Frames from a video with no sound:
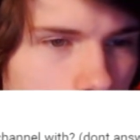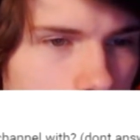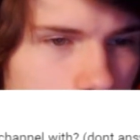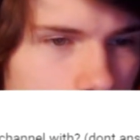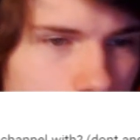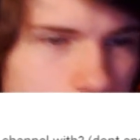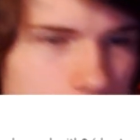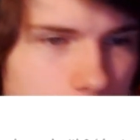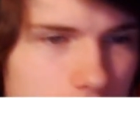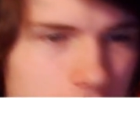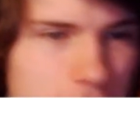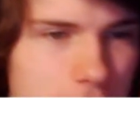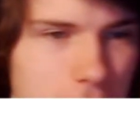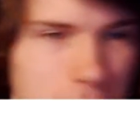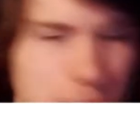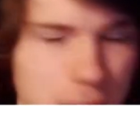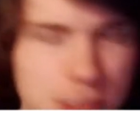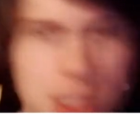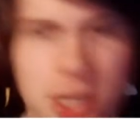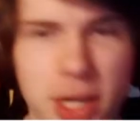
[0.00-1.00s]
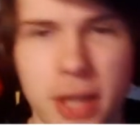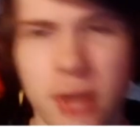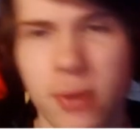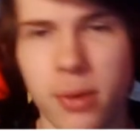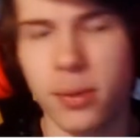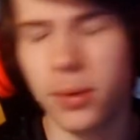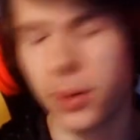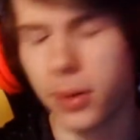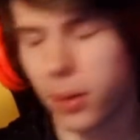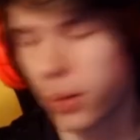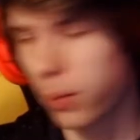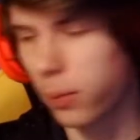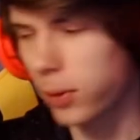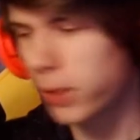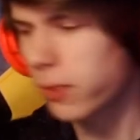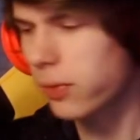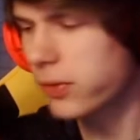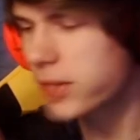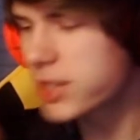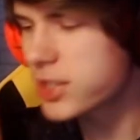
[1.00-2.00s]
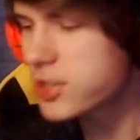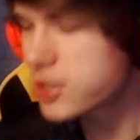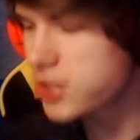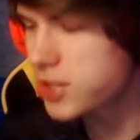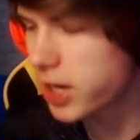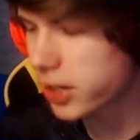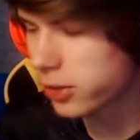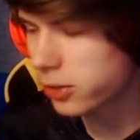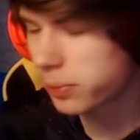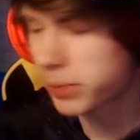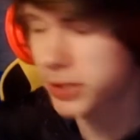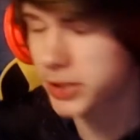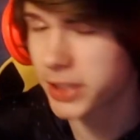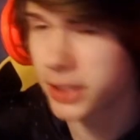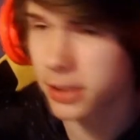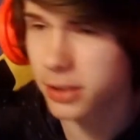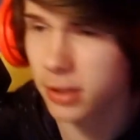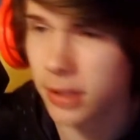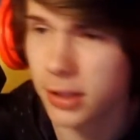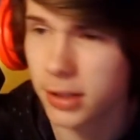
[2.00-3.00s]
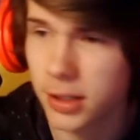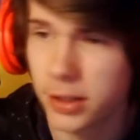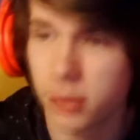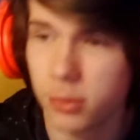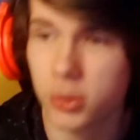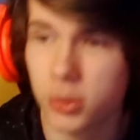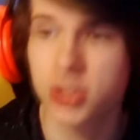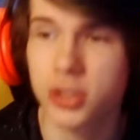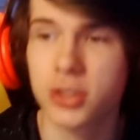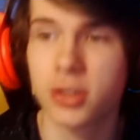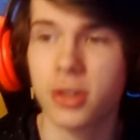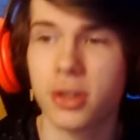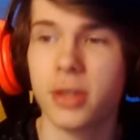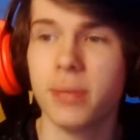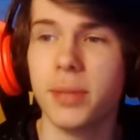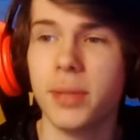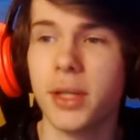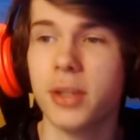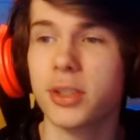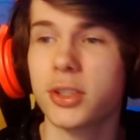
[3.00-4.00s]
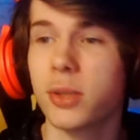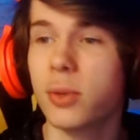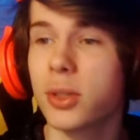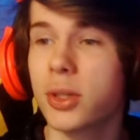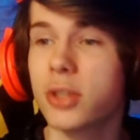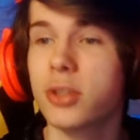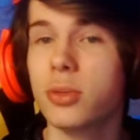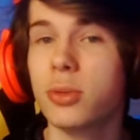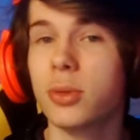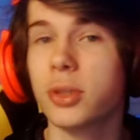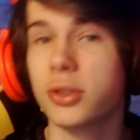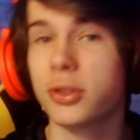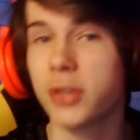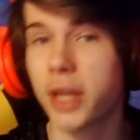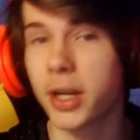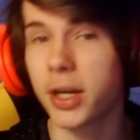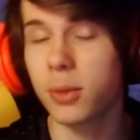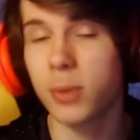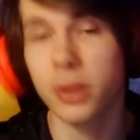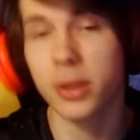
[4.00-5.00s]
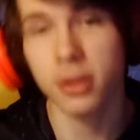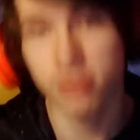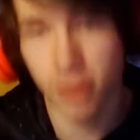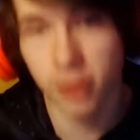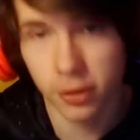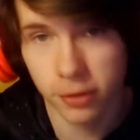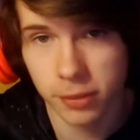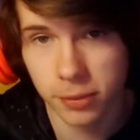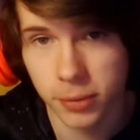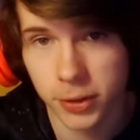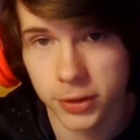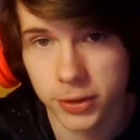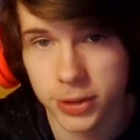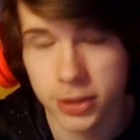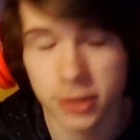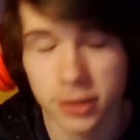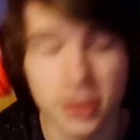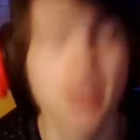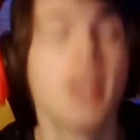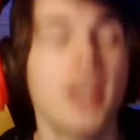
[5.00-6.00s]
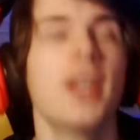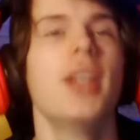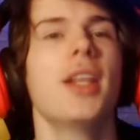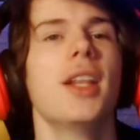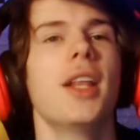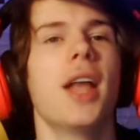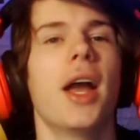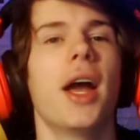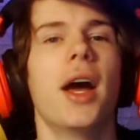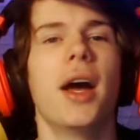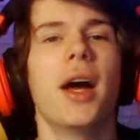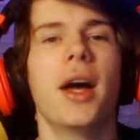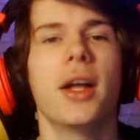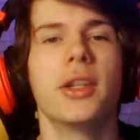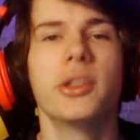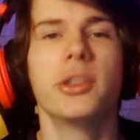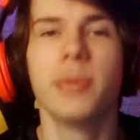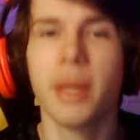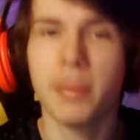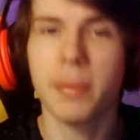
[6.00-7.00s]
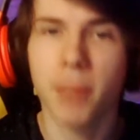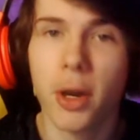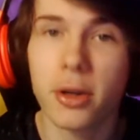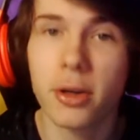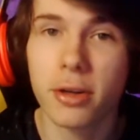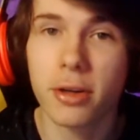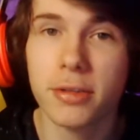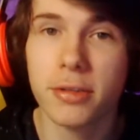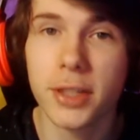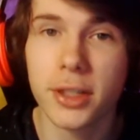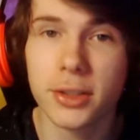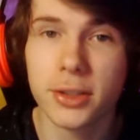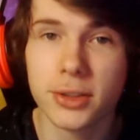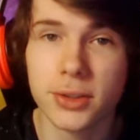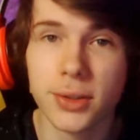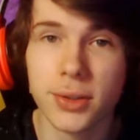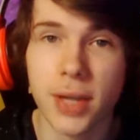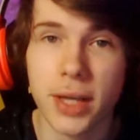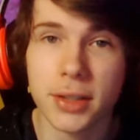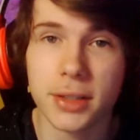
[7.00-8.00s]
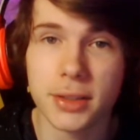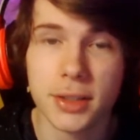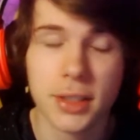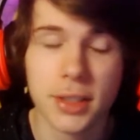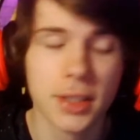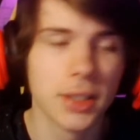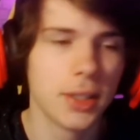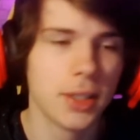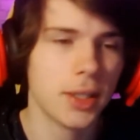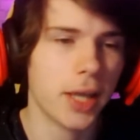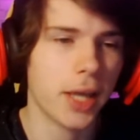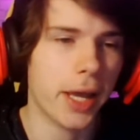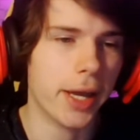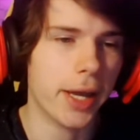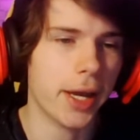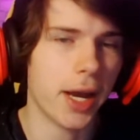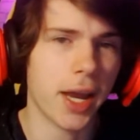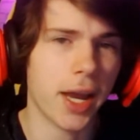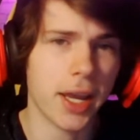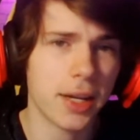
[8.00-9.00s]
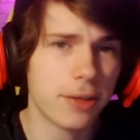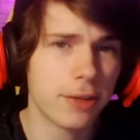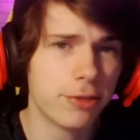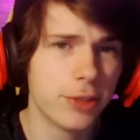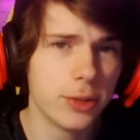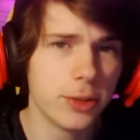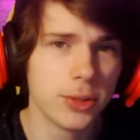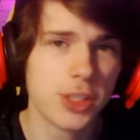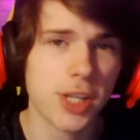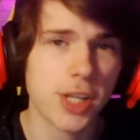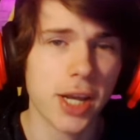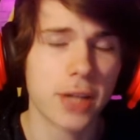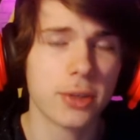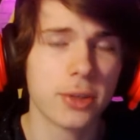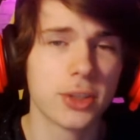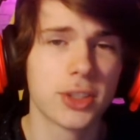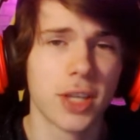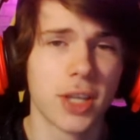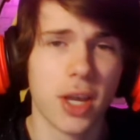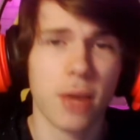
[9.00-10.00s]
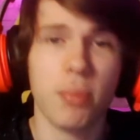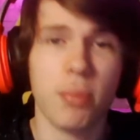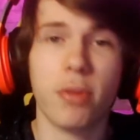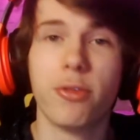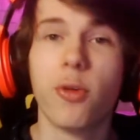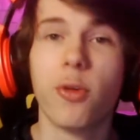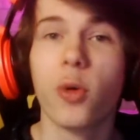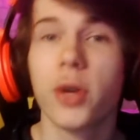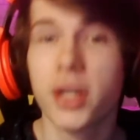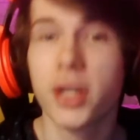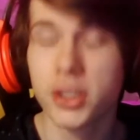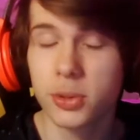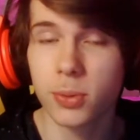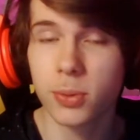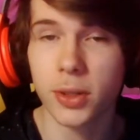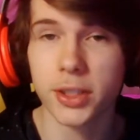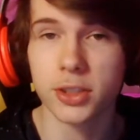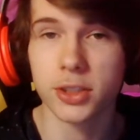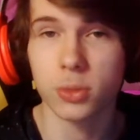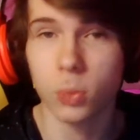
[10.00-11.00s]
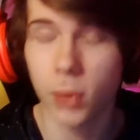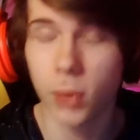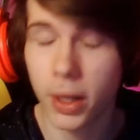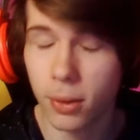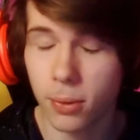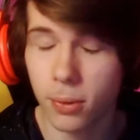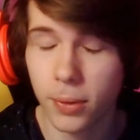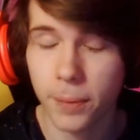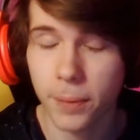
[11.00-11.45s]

to start the channel? Well, this channel particularly was started because I wanted to work together with the Fluffy Puncher uh, to make Minecraft videos together. Uh, I had a few channels before this one as well,